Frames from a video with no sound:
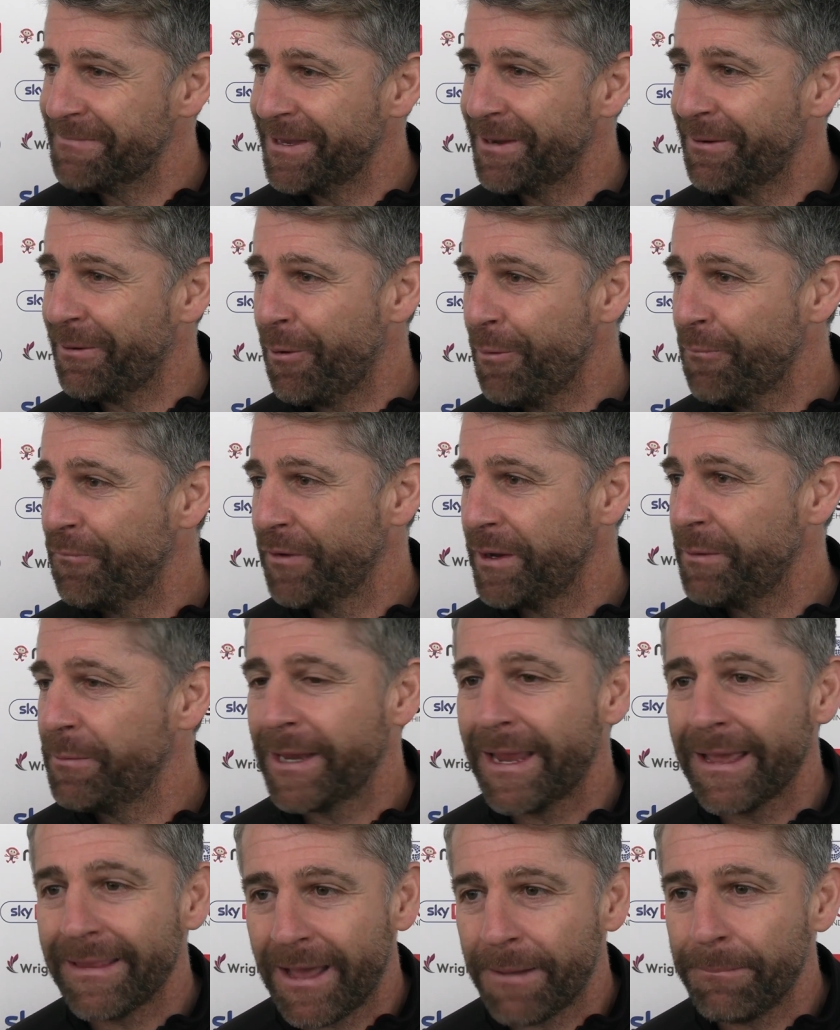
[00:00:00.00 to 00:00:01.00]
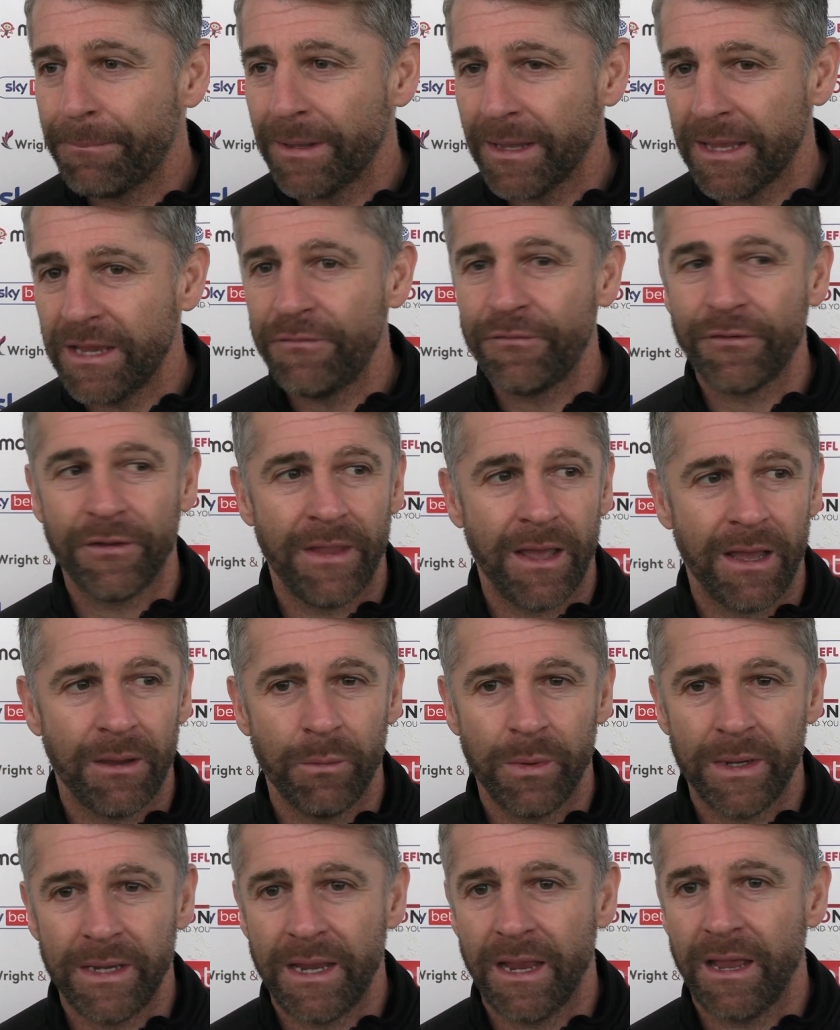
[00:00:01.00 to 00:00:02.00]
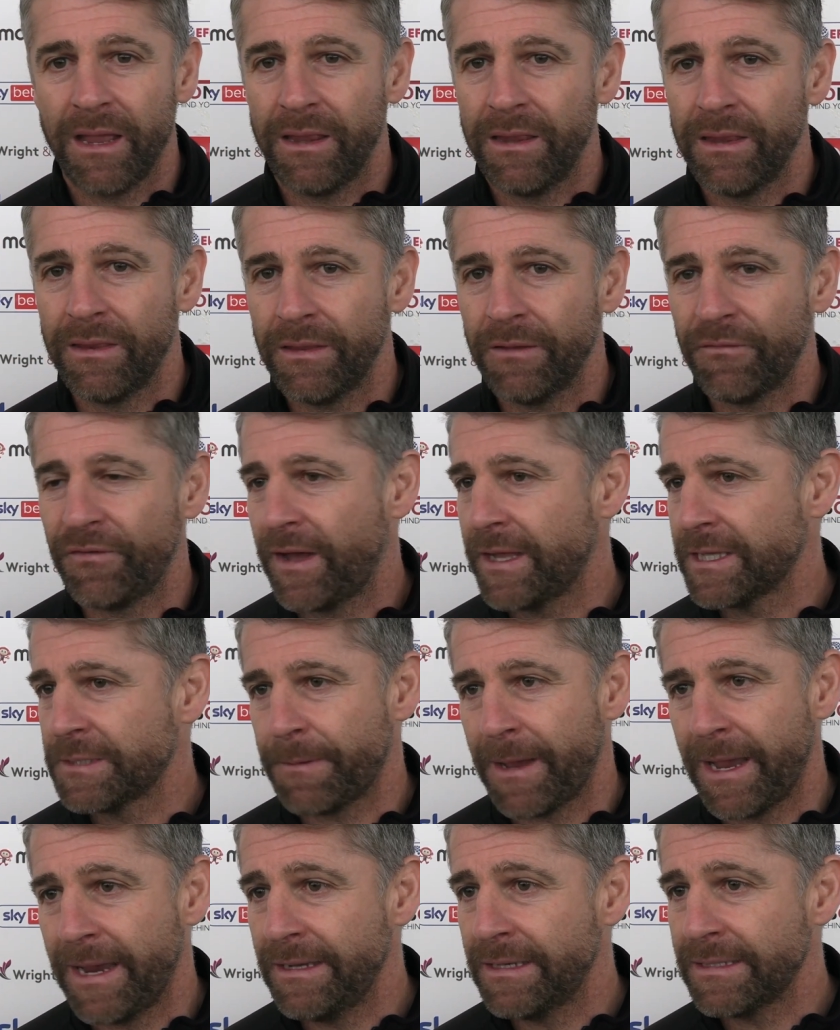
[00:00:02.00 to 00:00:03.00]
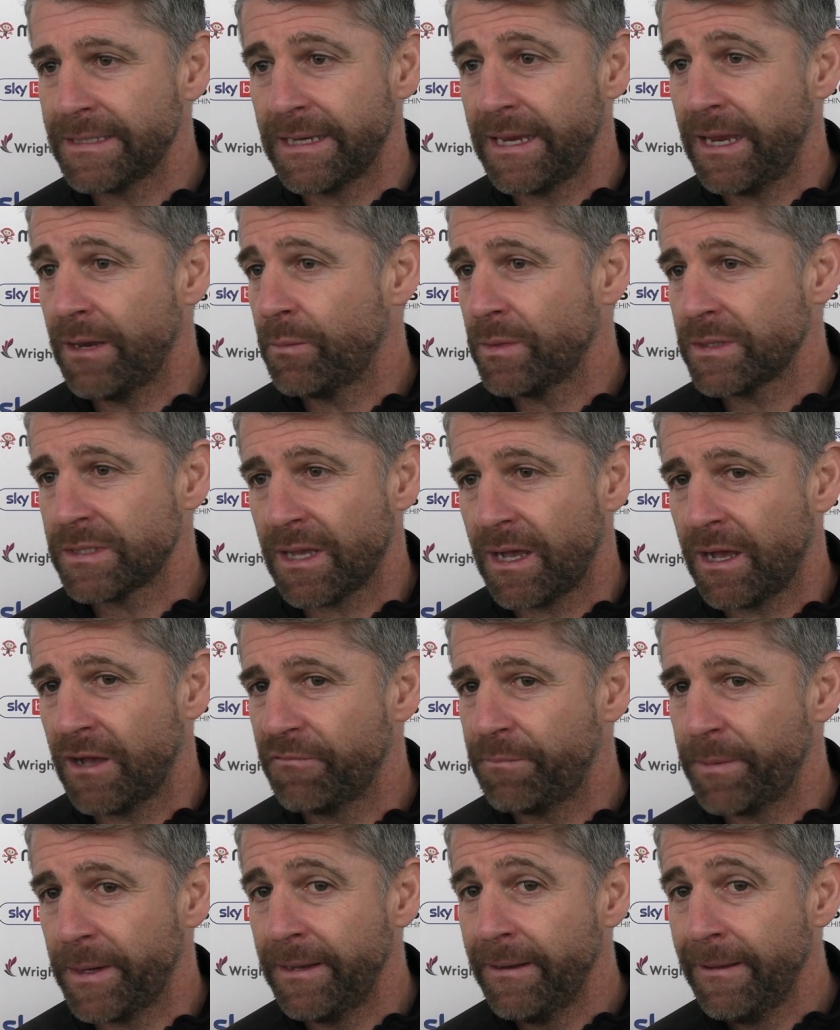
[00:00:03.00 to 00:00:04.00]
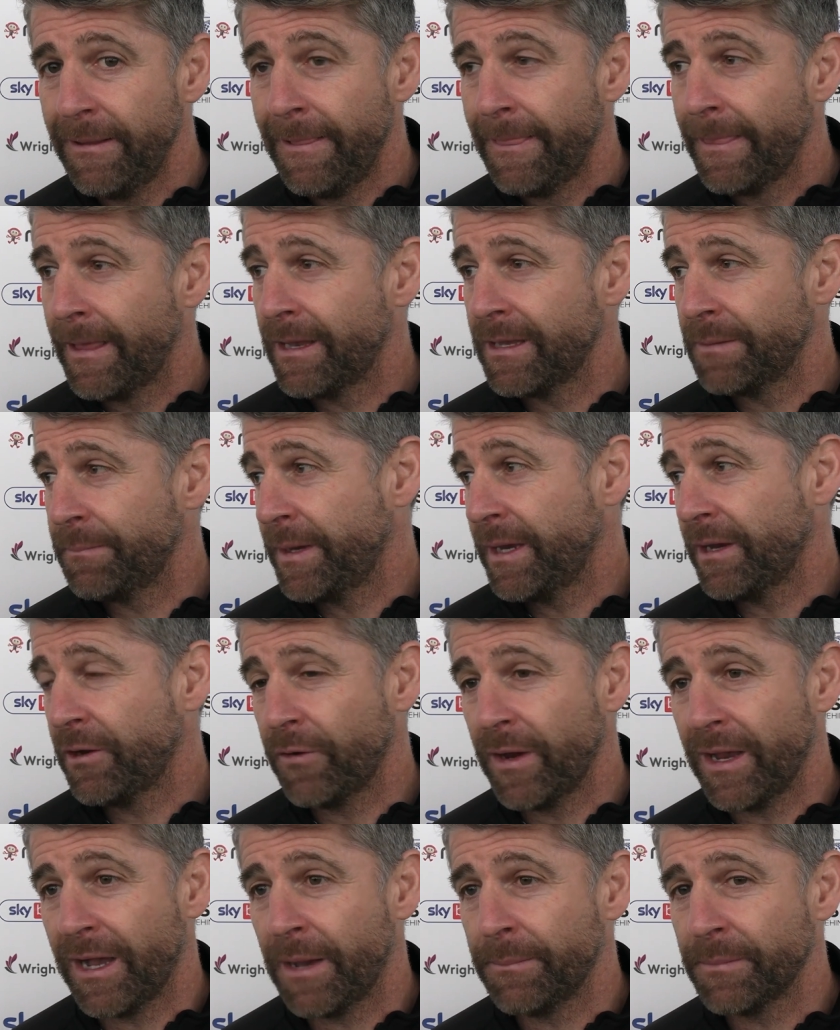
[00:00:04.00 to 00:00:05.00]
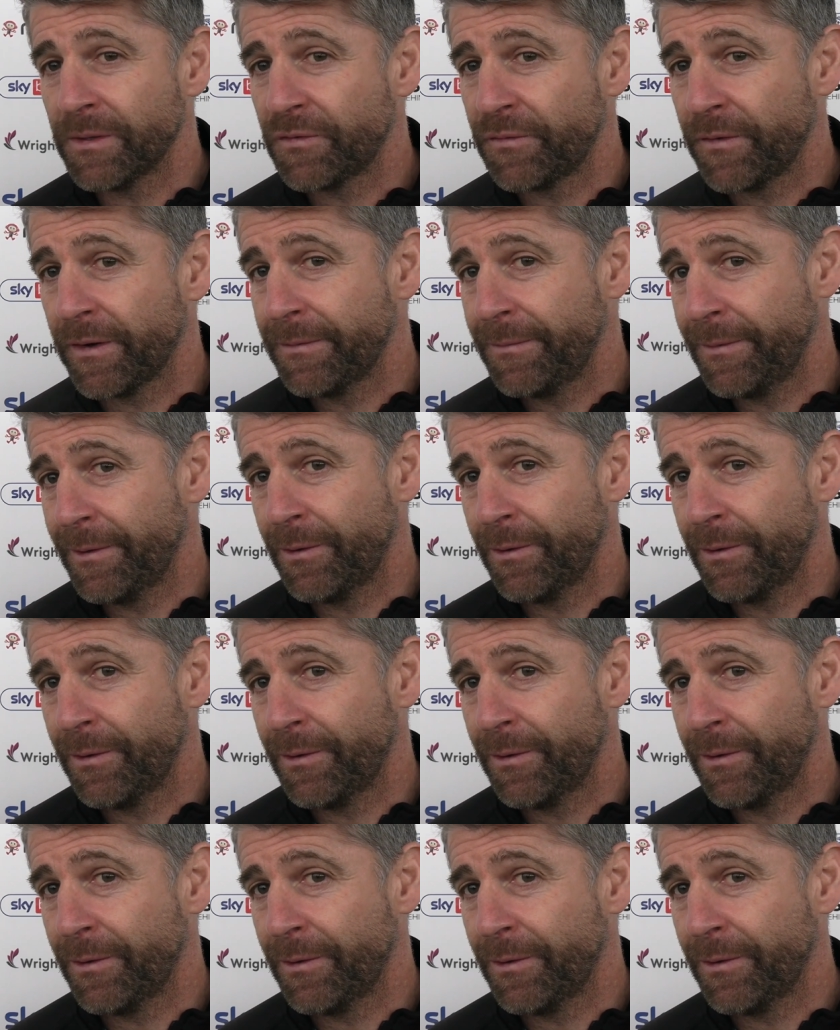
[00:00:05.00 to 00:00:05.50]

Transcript: you know, hopefully we get that belief and that we get the fans behind us again, which they have been, and it'll be a great atmosphere.